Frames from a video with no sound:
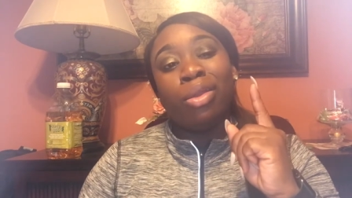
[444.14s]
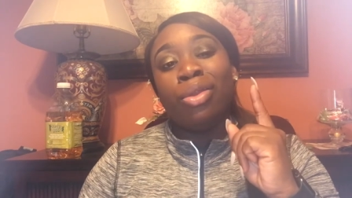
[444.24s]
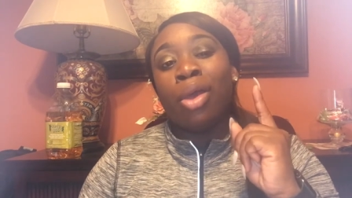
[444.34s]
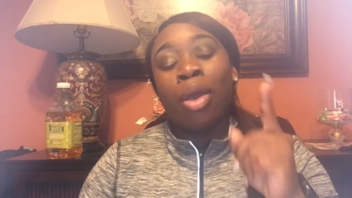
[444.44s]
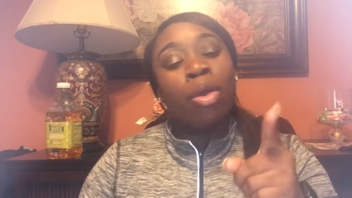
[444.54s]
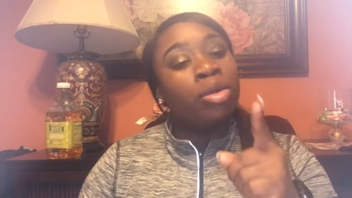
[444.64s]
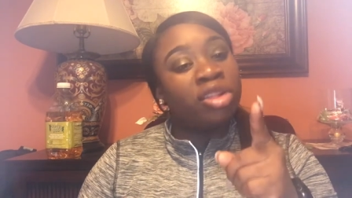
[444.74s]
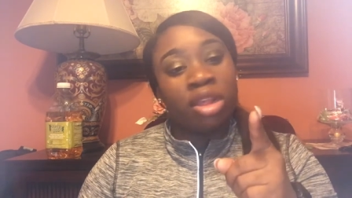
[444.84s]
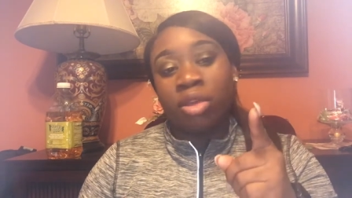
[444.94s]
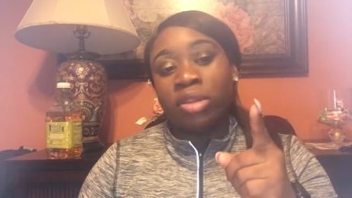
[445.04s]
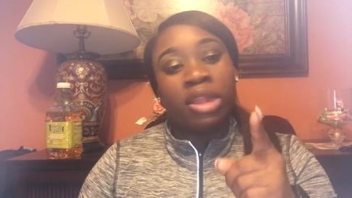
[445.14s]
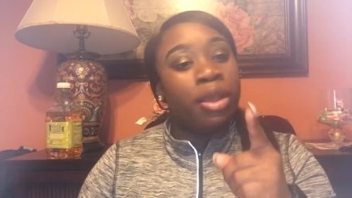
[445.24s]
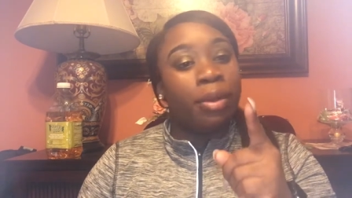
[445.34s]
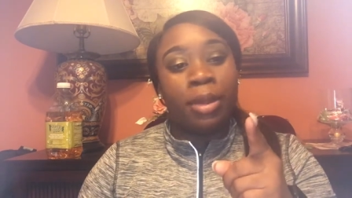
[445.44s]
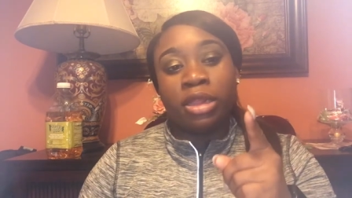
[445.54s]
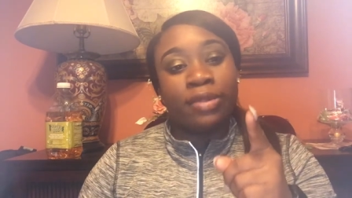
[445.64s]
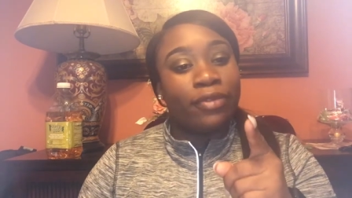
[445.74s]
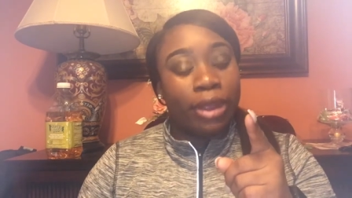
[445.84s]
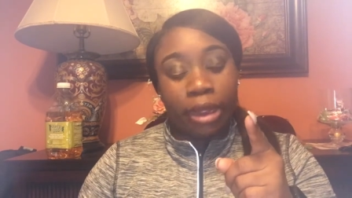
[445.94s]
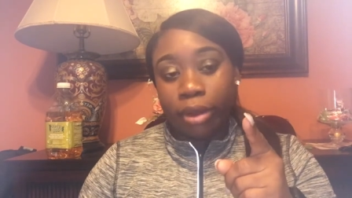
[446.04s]
don't go to your single best
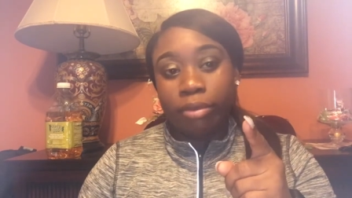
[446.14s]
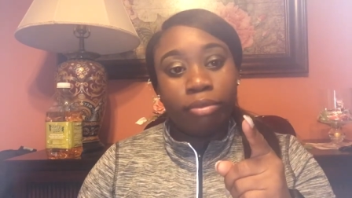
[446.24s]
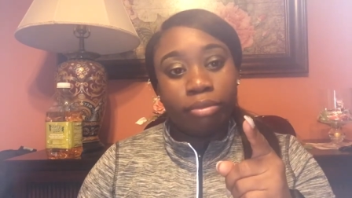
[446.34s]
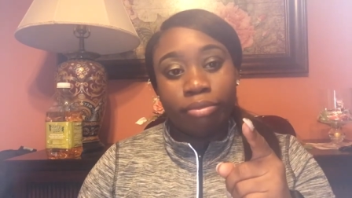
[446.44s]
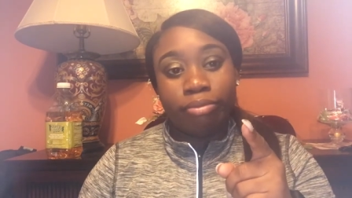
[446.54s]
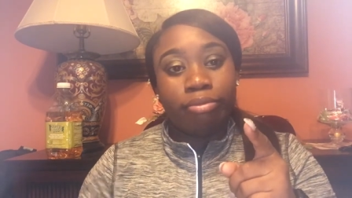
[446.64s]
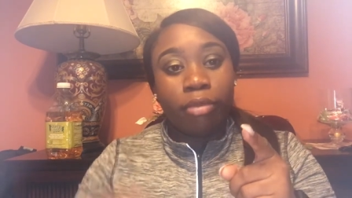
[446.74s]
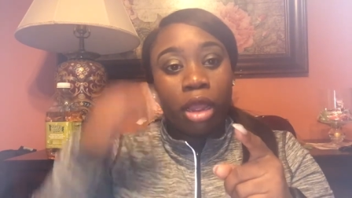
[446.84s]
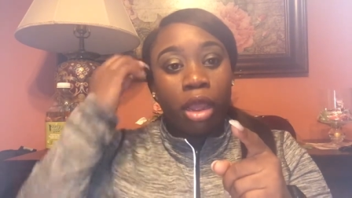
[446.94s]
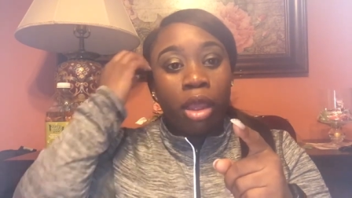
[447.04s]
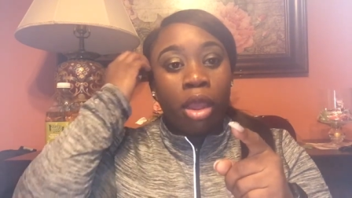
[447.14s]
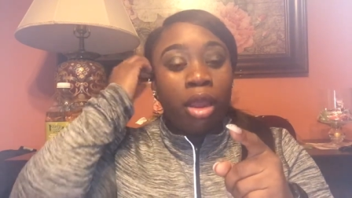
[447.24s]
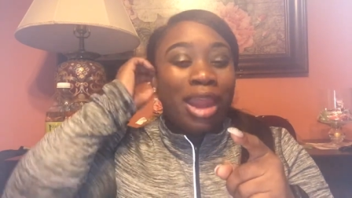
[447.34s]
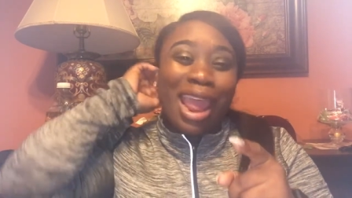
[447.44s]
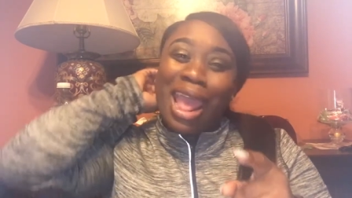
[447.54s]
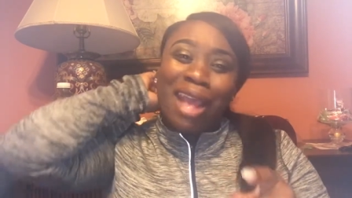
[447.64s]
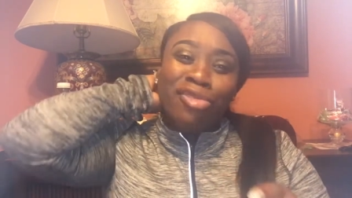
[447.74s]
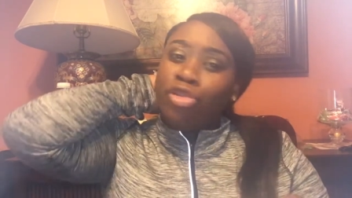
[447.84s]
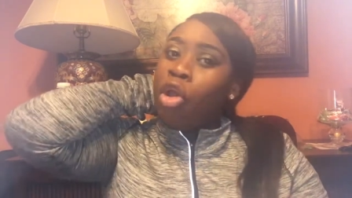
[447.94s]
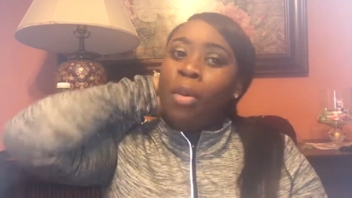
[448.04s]
friend that
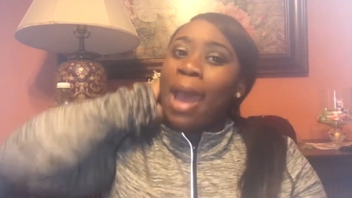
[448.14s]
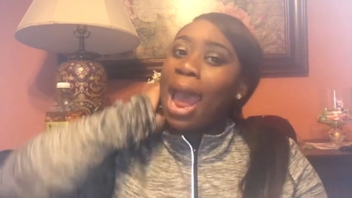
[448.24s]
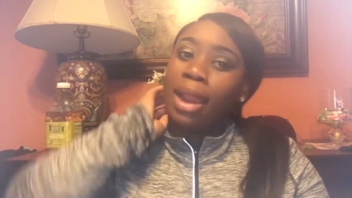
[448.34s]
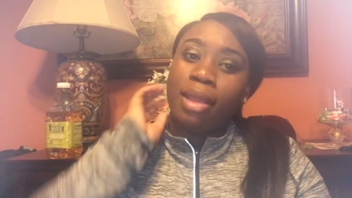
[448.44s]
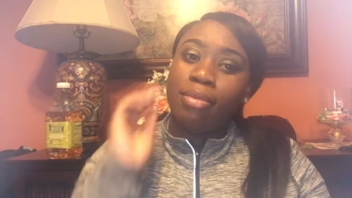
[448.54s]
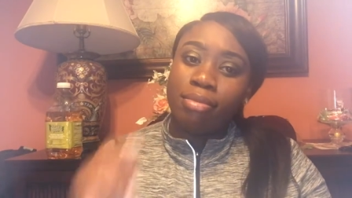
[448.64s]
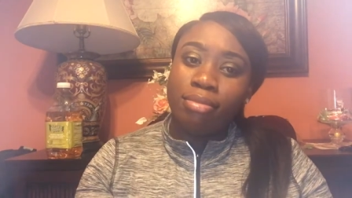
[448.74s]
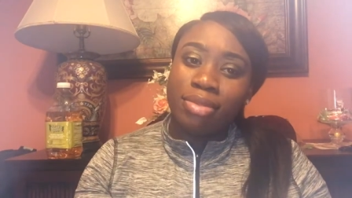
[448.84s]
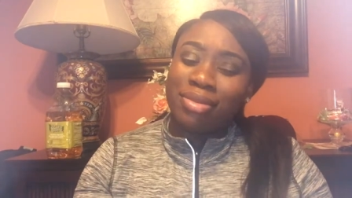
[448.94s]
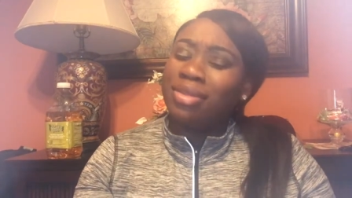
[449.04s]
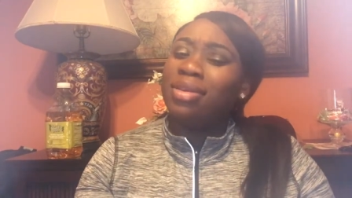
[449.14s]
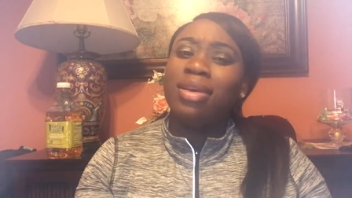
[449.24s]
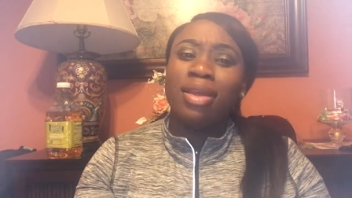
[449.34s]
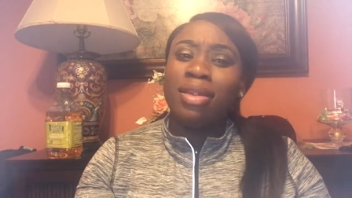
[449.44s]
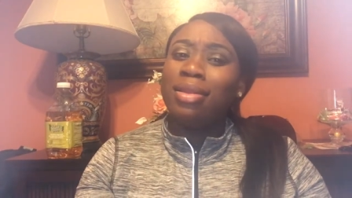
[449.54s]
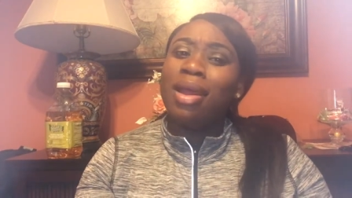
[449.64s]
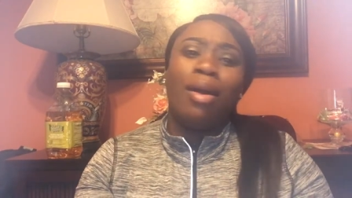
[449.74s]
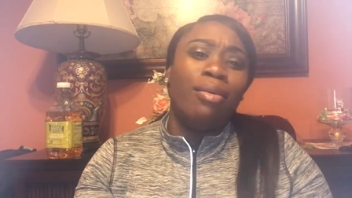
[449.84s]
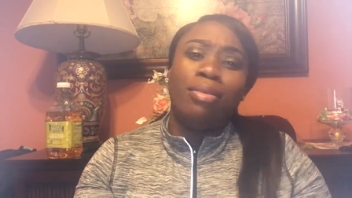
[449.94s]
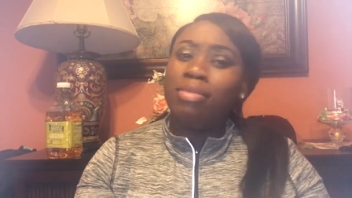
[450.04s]
has nobody.
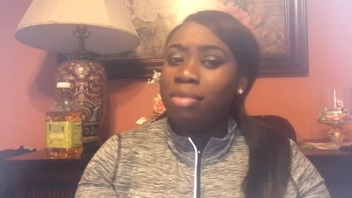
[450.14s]
Don't.